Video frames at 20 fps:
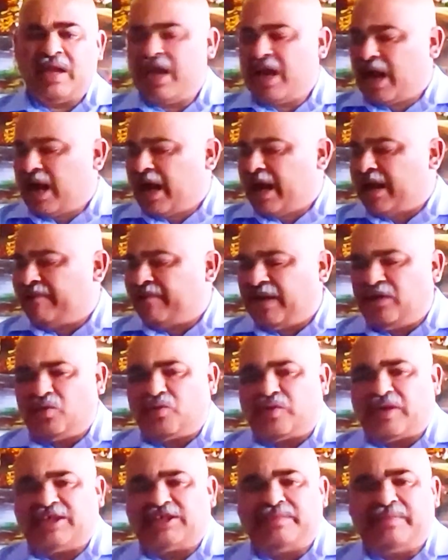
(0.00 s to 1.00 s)
I went to
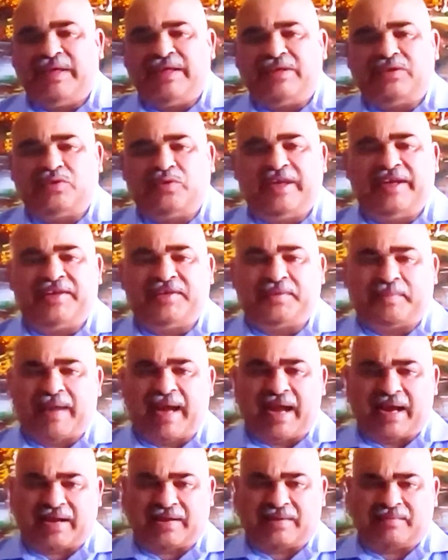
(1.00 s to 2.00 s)
Kashmir 2 years
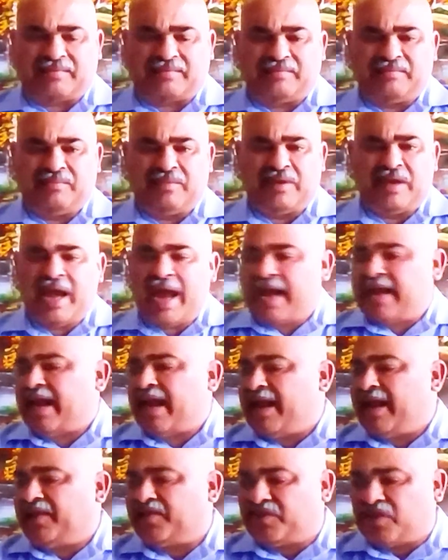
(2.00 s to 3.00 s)
back, and
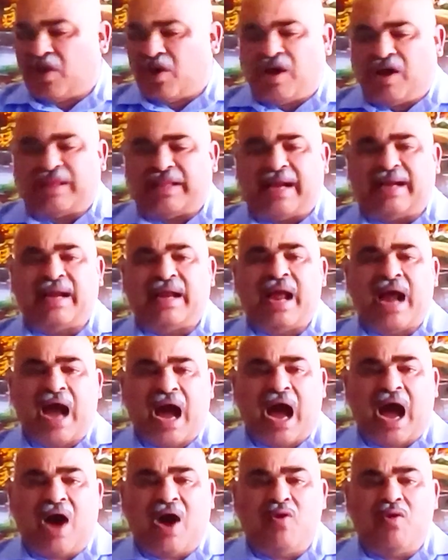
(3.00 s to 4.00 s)
I saw that
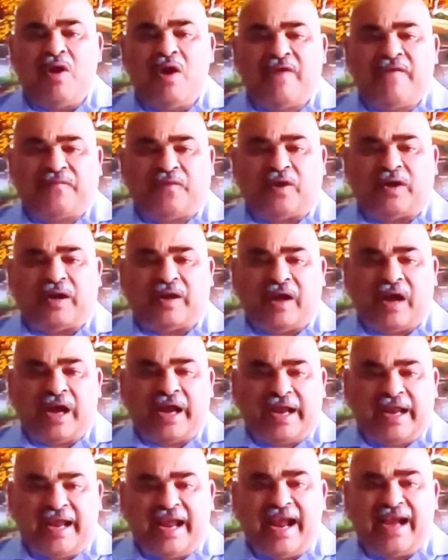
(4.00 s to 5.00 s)
how for
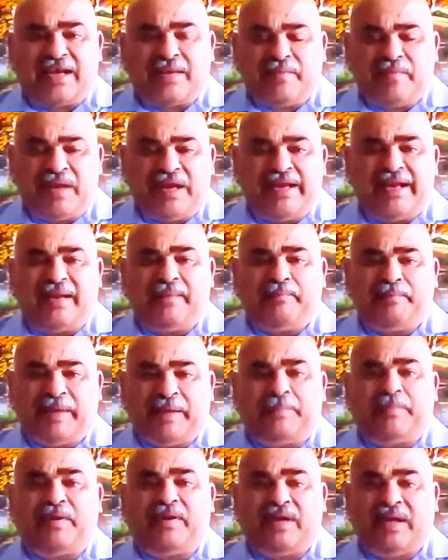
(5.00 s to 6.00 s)
8 million
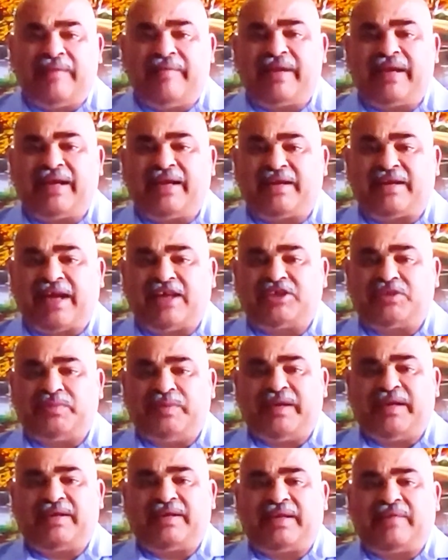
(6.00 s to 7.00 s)
people living in
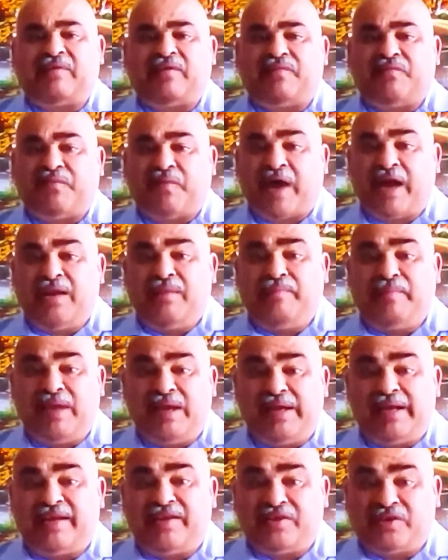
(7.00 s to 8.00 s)
Kashmir, there were 1
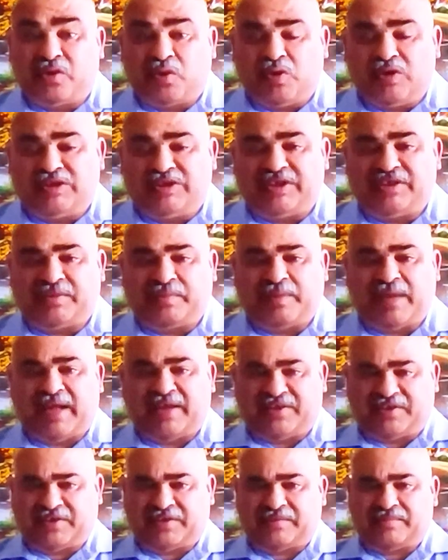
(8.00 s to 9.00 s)
million soldiers
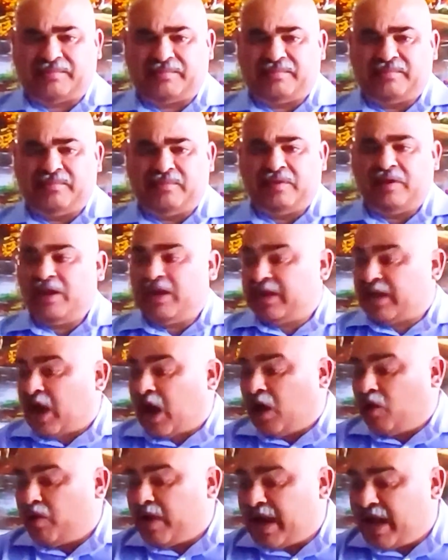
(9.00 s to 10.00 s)
plus.
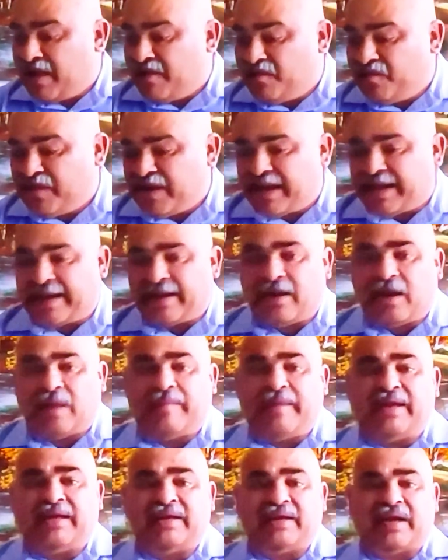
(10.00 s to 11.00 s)
How every
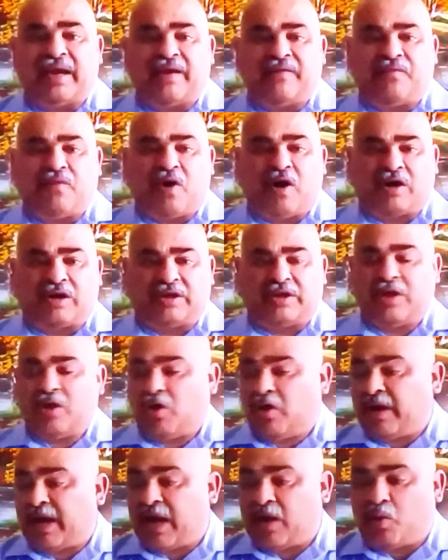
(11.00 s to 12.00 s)
kilometer I walked
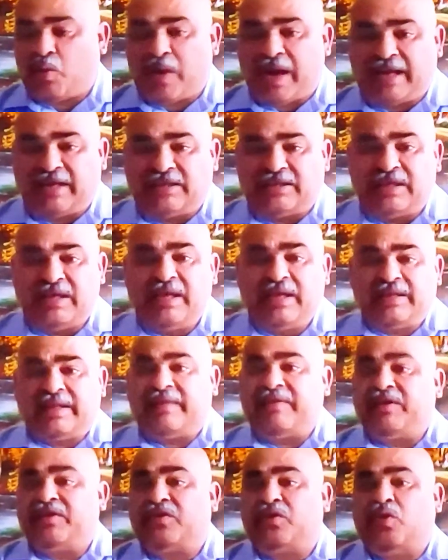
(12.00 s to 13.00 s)
or I went, there
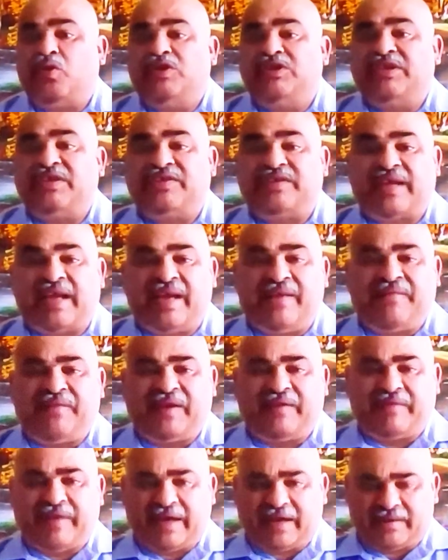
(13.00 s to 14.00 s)
were soldiers
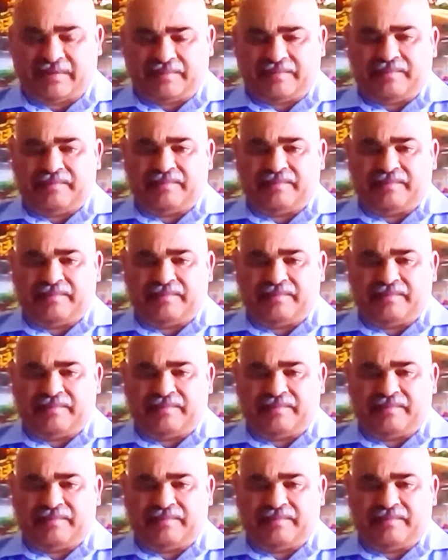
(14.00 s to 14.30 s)
everywhere.